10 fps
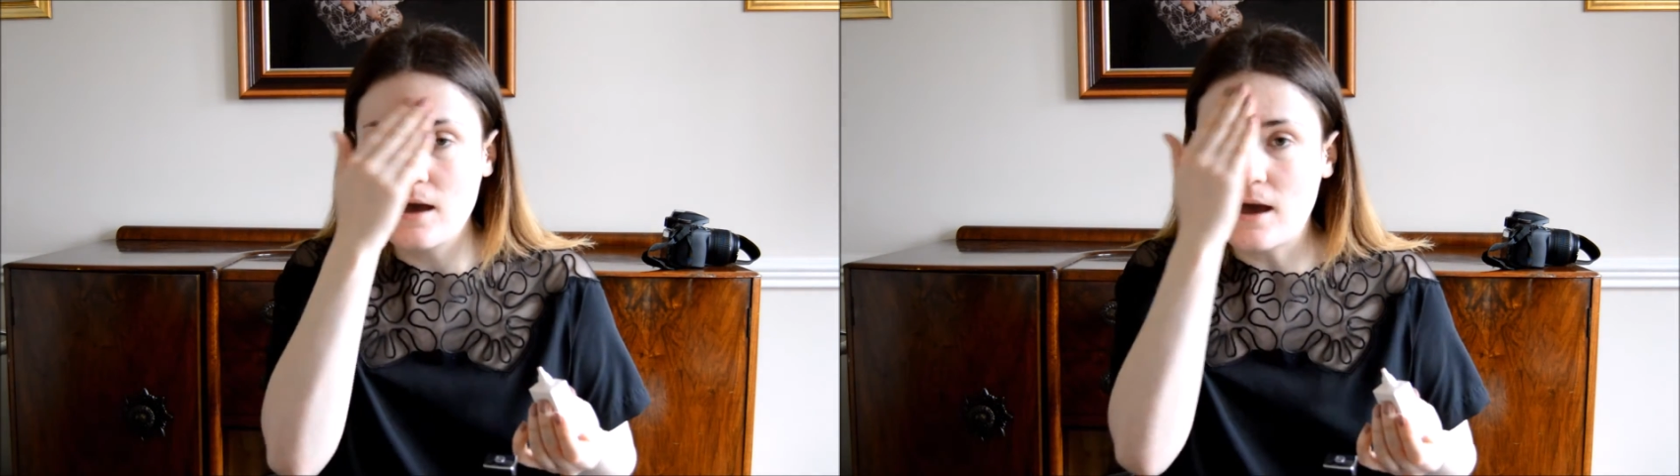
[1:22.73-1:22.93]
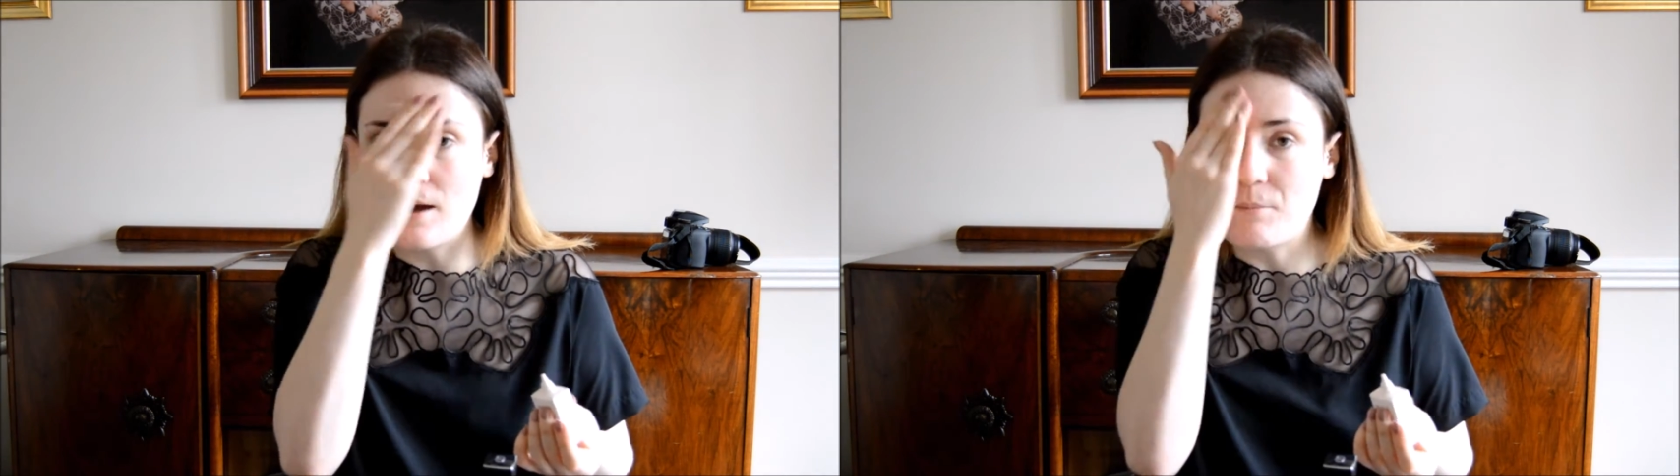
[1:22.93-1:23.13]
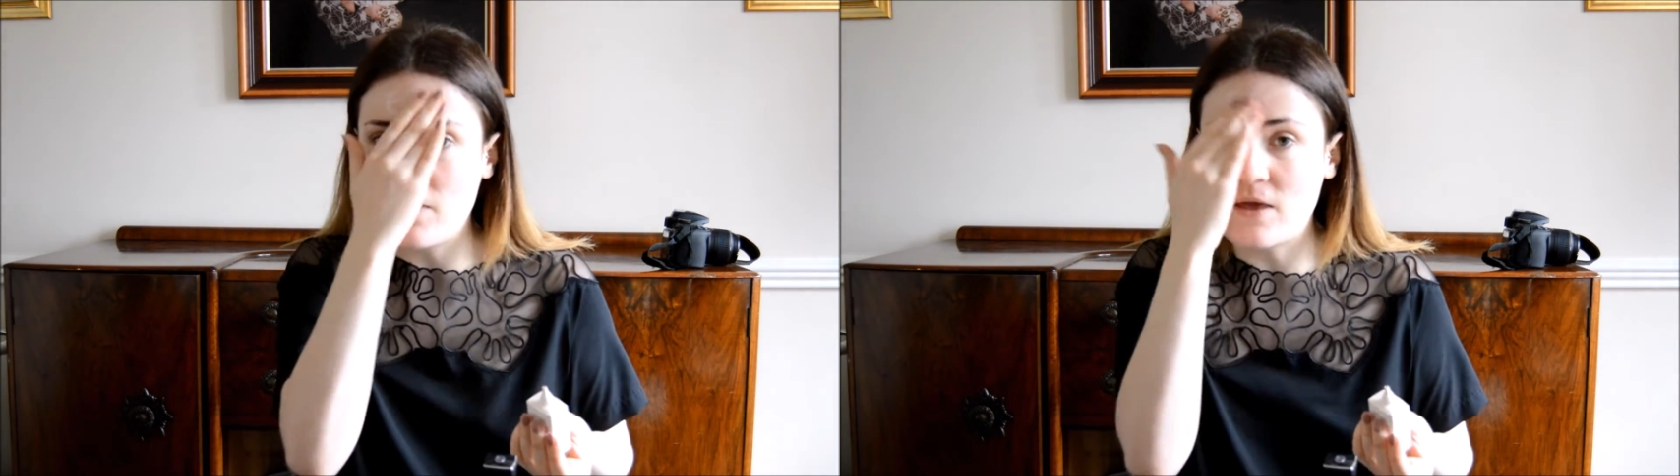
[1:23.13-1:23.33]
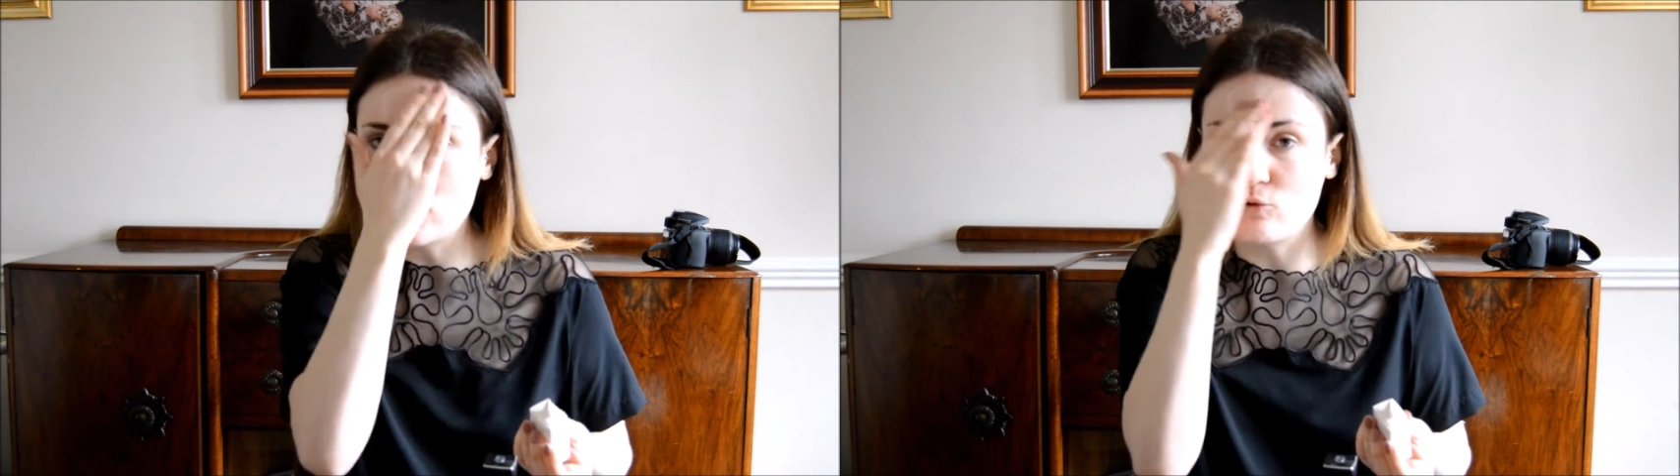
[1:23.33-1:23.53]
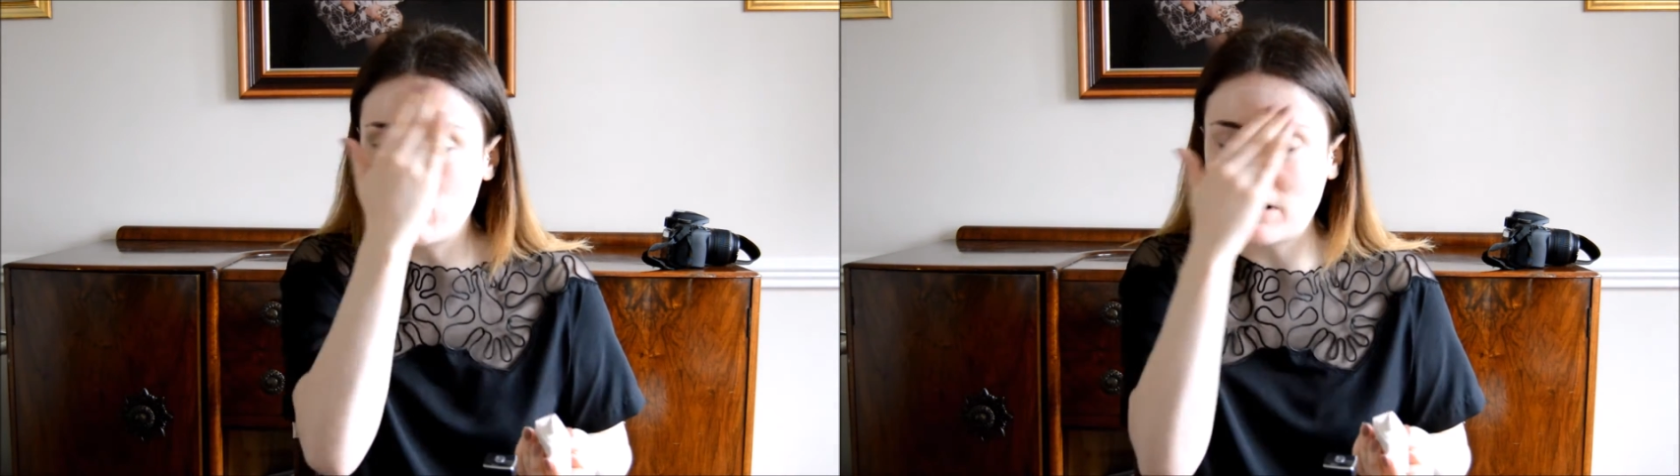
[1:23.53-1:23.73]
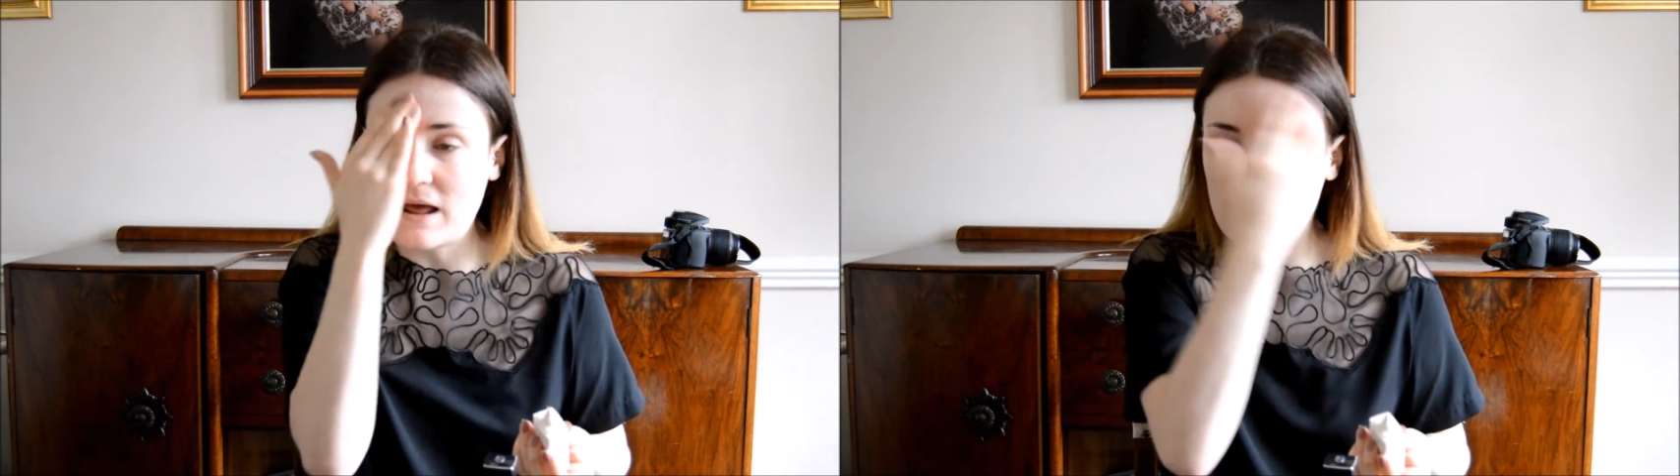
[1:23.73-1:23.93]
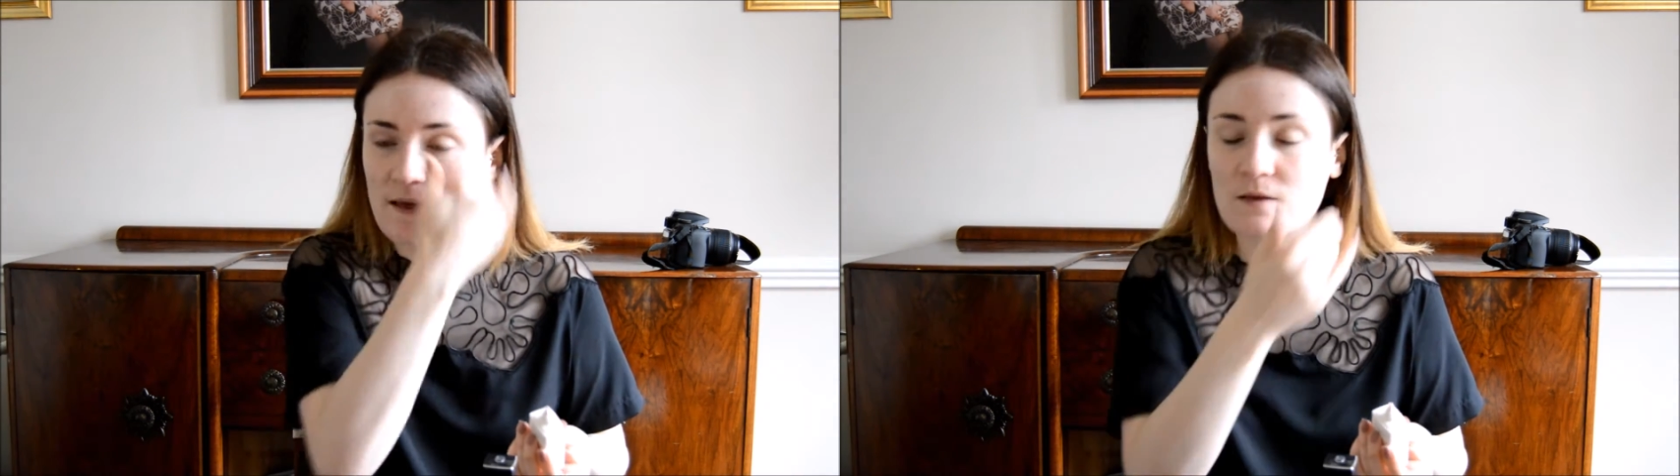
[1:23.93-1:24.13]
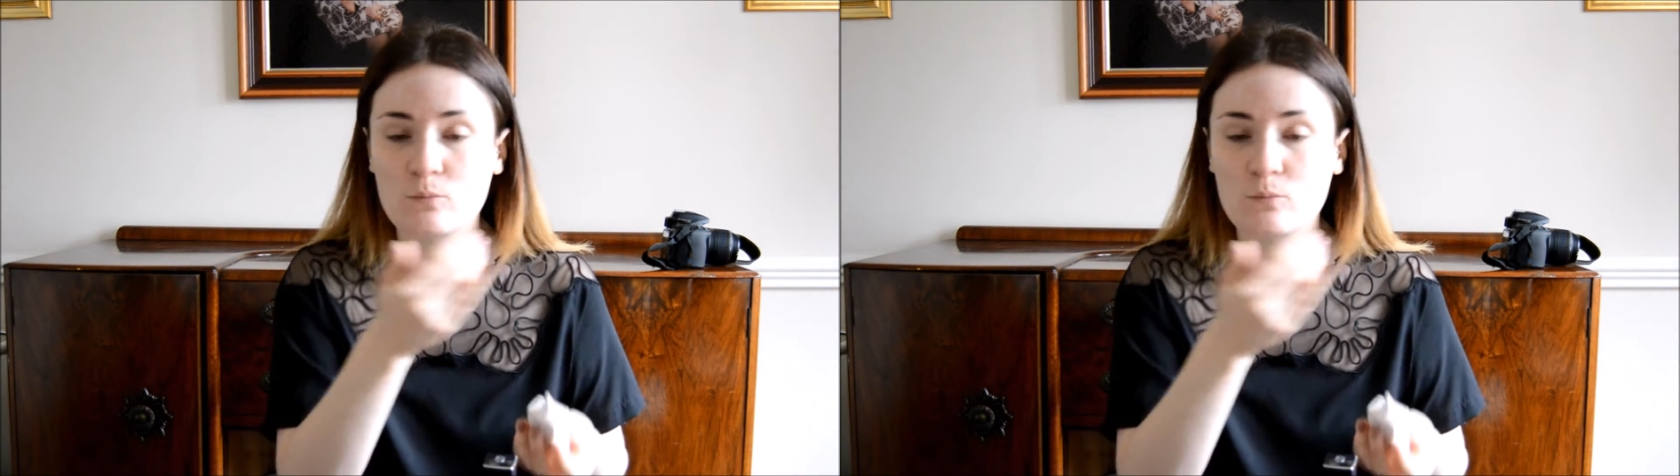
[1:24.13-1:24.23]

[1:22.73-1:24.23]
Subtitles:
and then you apply this,